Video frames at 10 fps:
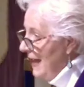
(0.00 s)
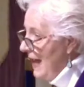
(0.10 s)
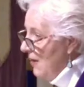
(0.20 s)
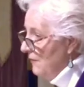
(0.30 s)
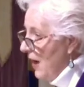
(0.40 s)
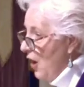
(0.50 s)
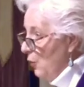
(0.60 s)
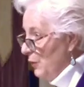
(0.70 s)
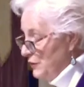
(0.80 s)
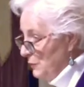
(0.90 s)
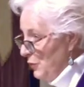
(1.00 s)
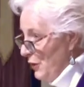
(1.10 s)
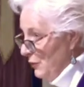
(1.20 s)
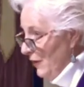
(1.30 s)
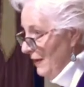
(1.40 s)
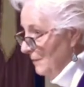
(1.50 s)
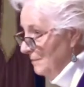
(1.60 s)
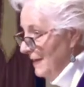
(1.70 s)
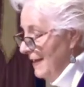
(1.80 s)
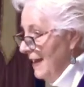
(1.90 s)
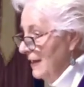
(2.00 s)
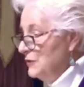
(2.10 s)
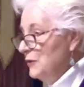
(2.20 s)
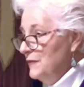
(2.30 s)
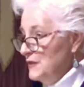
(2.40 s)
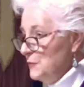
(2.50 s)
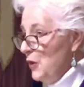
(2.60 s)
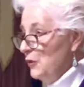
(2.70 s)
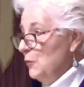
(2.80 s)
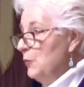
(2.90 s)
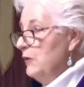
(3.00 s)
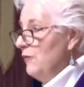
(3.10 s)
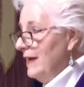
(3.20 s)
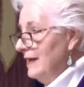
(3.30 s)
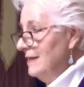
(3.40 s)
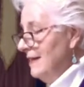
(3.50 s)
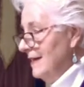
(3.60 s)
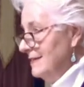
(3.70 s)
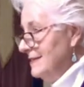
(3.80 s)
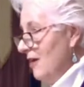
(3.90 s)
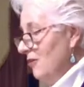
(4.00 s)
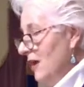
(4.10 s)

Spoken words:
have our winter program. And during this program, we recognize a